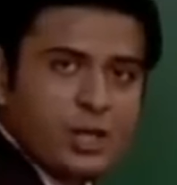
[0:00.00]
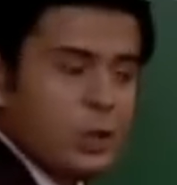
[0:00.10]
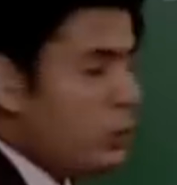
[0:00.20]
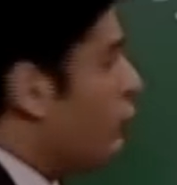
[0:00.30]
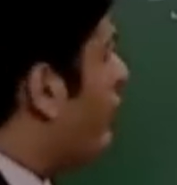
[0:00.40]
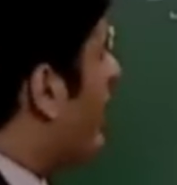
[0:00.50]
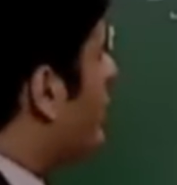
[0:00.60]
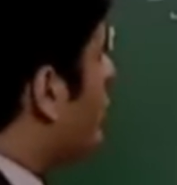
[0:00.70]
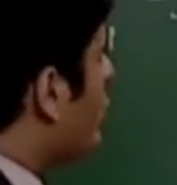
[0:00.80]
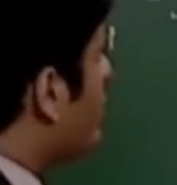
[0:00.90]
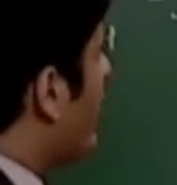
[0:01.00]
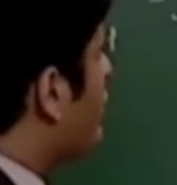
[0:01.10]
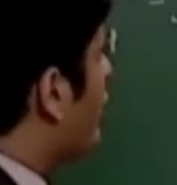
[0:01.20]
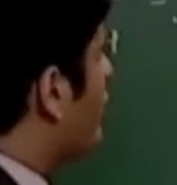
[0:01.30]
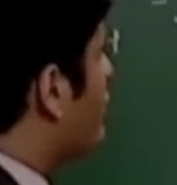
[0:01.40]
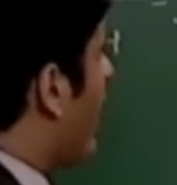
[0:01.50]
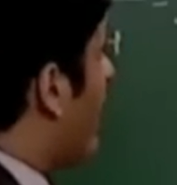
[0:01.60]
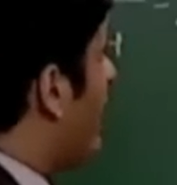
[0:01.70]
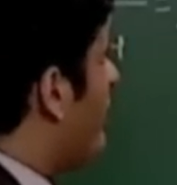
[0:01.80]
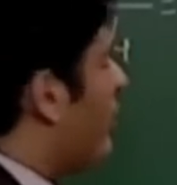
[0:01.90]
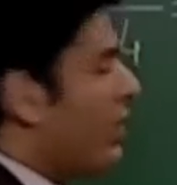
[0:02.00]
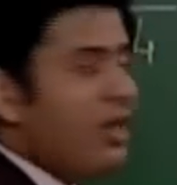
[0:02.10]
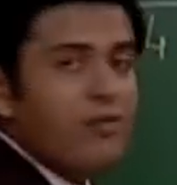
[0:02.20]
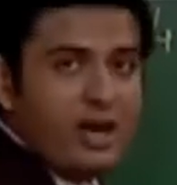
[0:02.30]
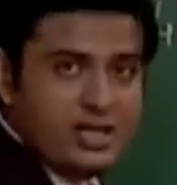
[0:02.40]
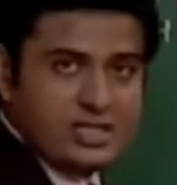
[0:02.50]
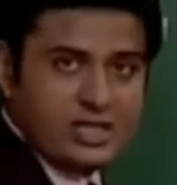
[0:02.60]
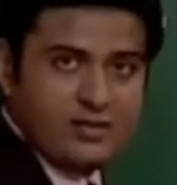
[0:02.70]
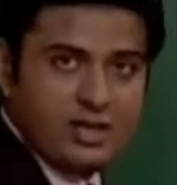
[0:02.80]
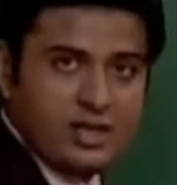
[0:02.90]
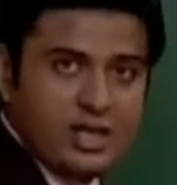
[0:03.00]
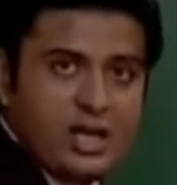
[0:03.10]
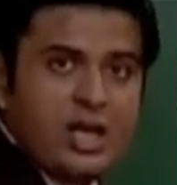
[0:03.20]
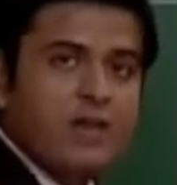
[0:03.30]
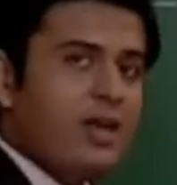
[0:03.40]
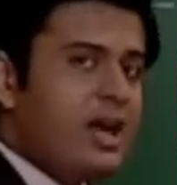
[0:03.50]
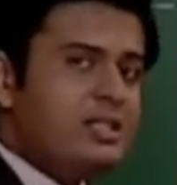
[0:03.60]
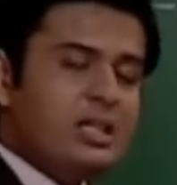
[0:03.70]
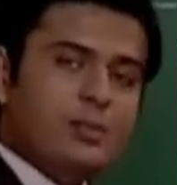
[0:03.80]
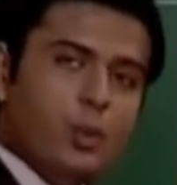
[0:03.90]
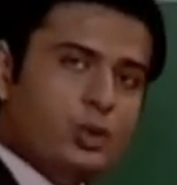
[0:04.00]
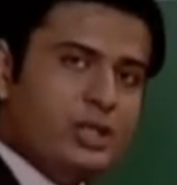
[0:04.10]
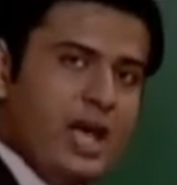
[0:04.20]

to find two sides of a triangle where only one is given. We had seen both the